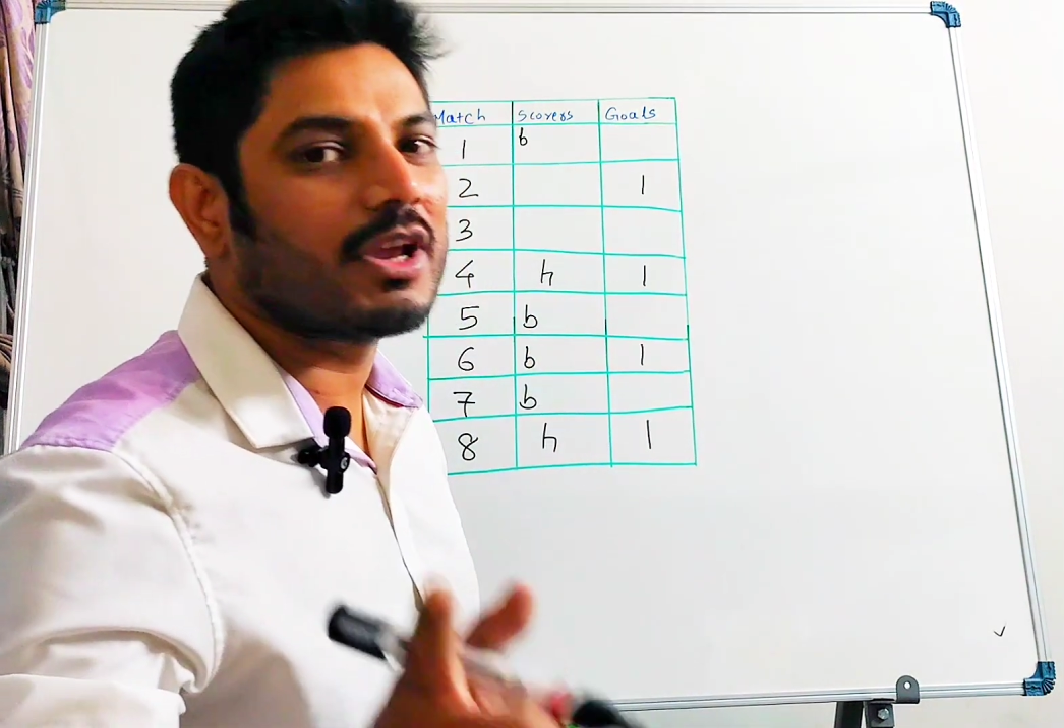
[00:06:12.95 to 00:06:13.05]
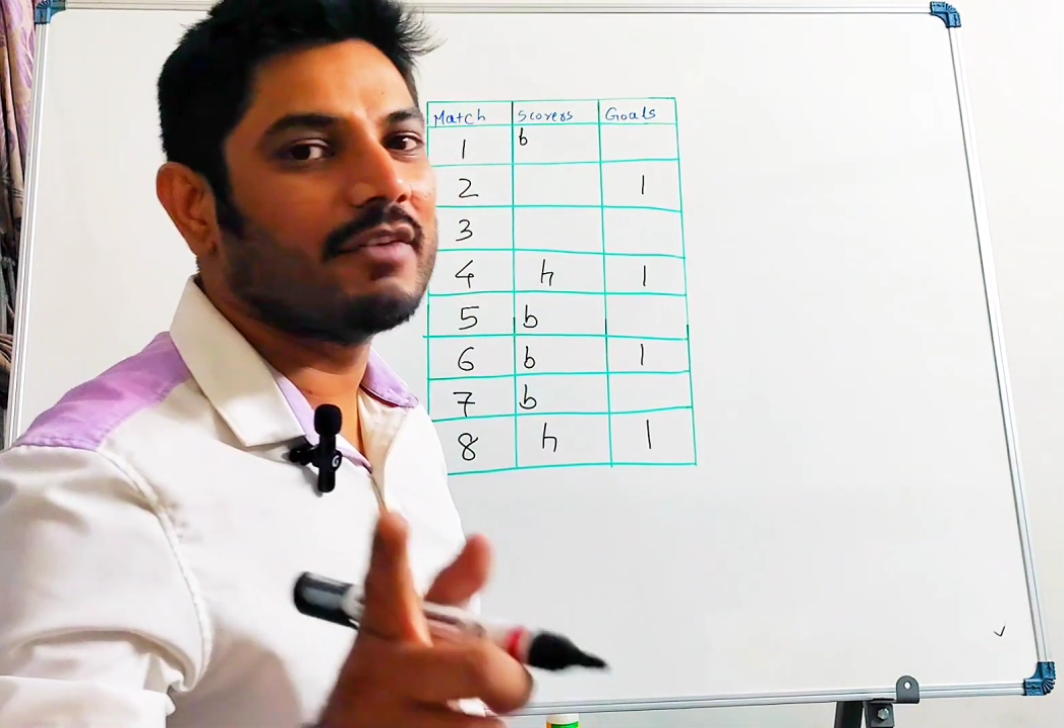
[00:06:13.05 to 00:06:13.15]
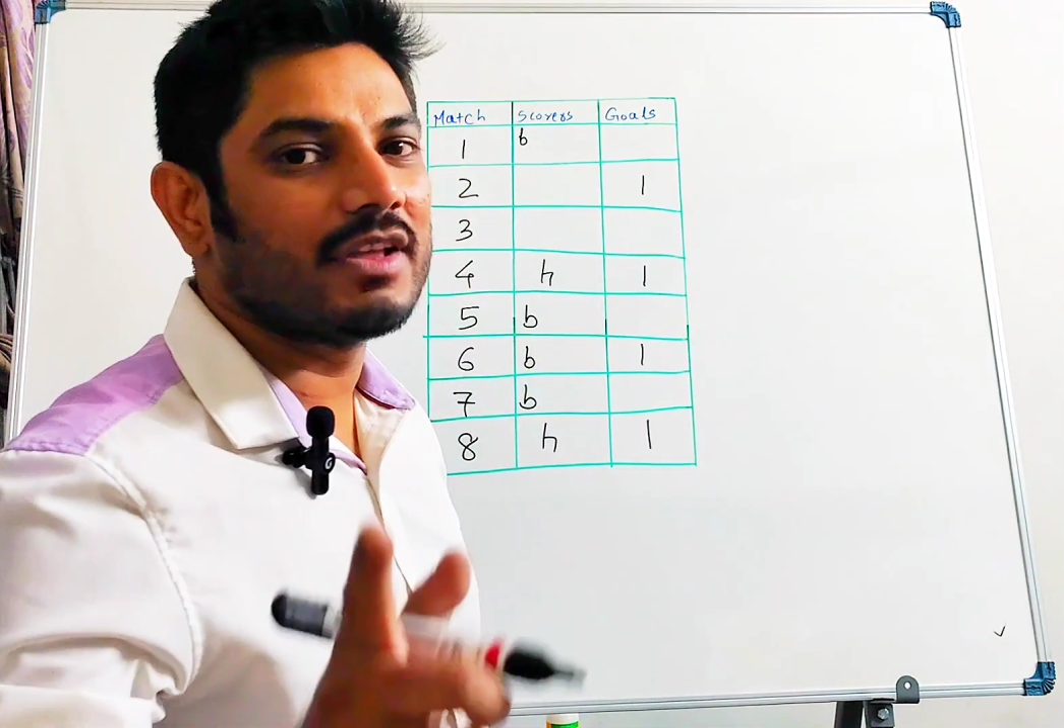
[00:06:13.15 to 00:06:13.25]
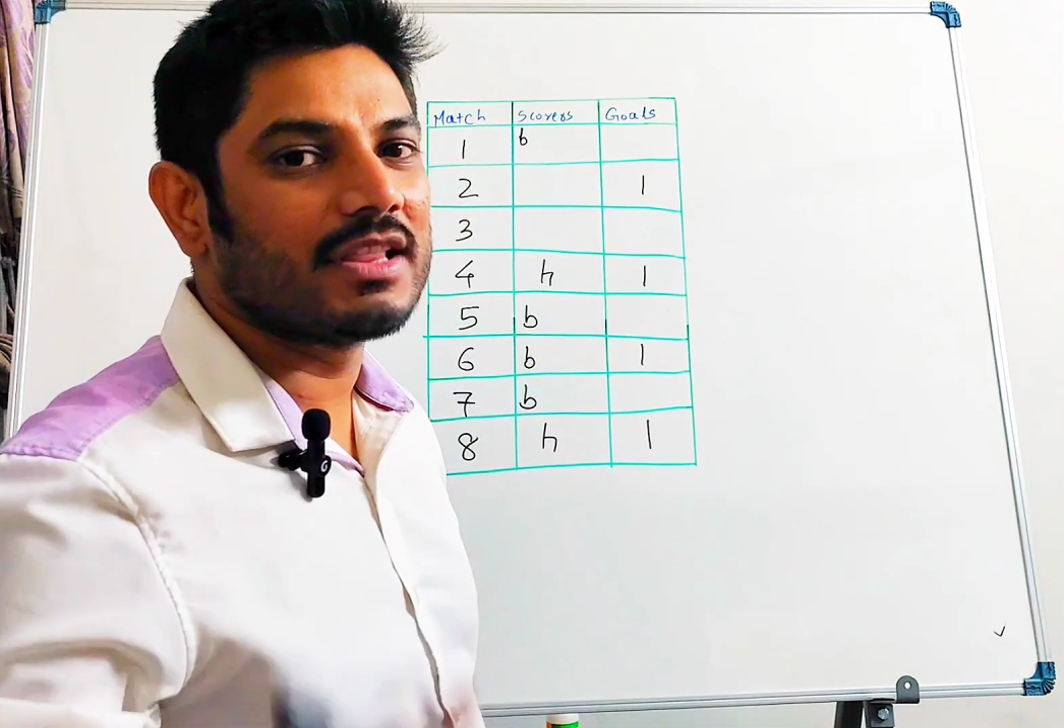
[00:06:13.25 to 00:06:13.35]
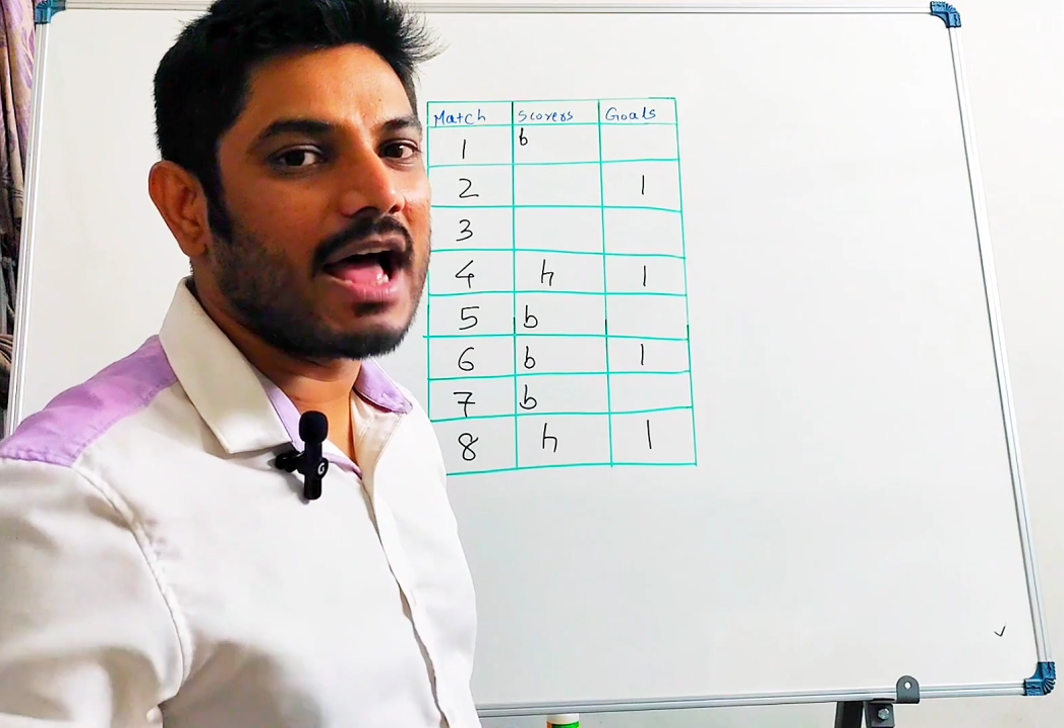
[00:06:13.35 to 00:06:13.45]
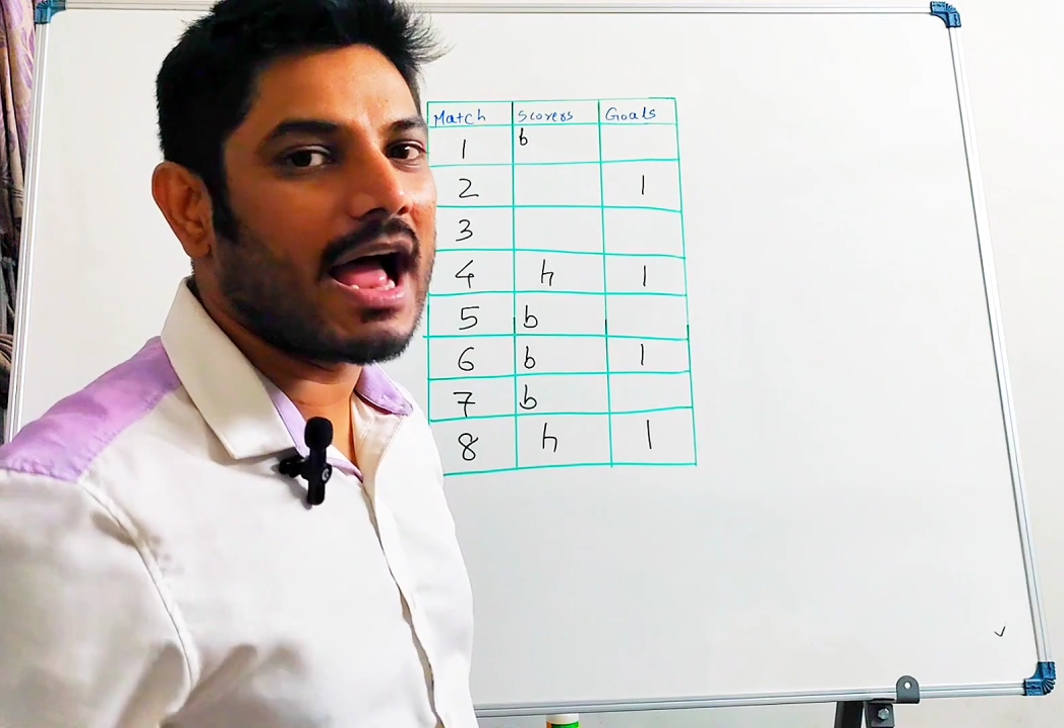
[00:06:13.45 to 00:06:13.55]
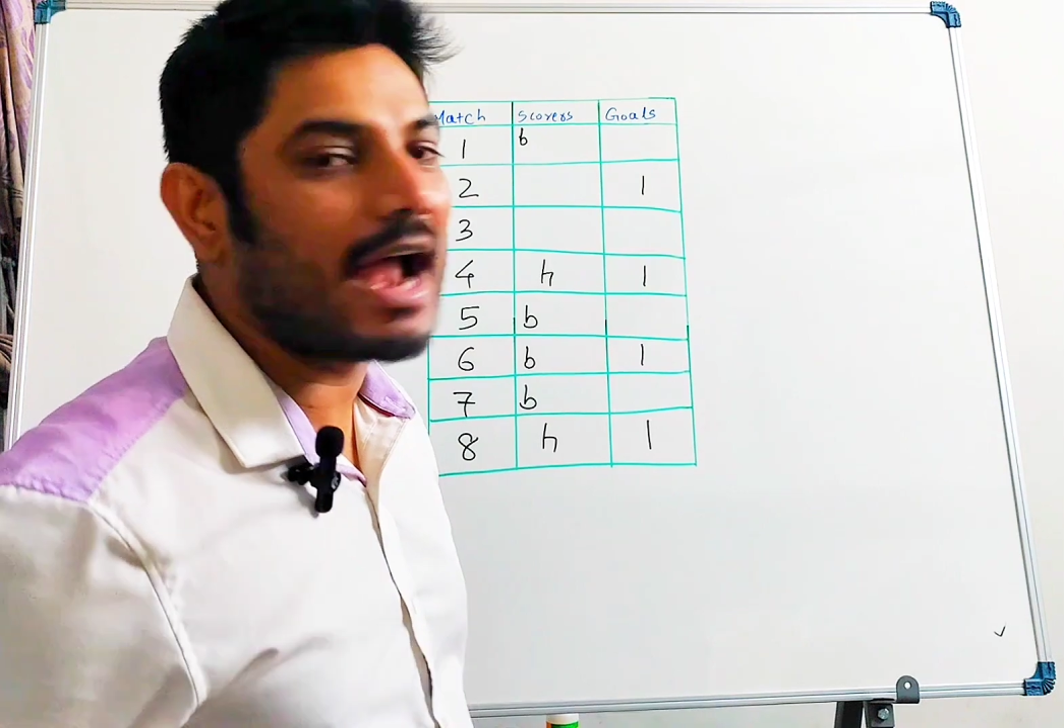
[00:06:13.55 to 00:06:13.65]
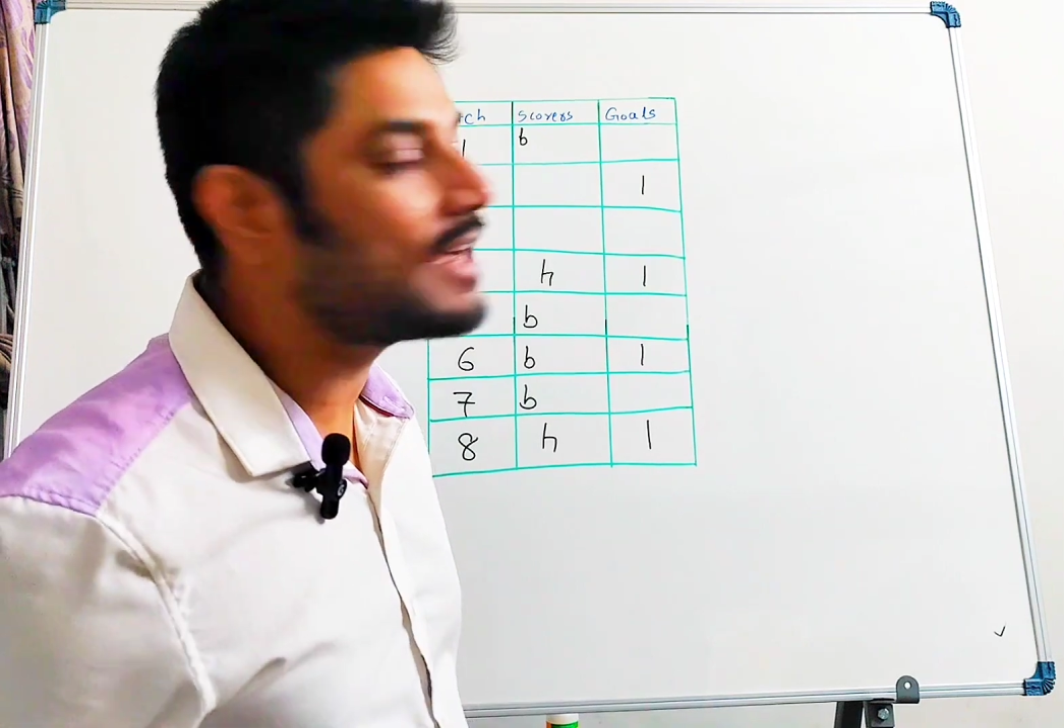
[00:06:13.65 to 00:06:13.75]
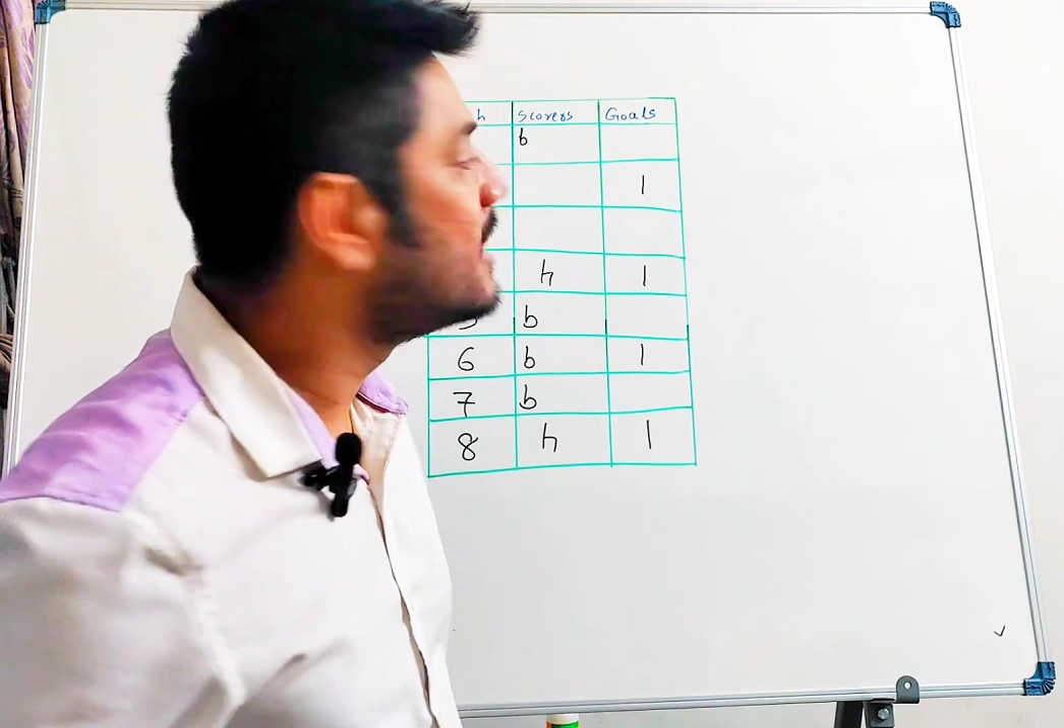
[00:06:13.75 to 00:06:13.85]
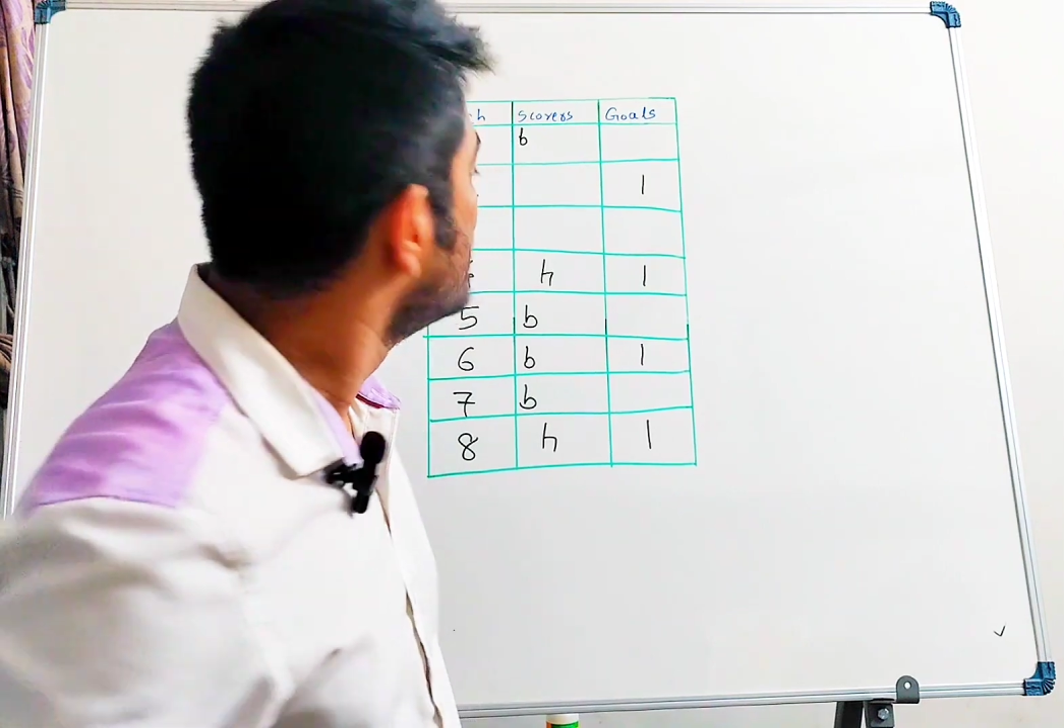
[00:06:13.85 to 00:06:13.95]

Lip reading: given that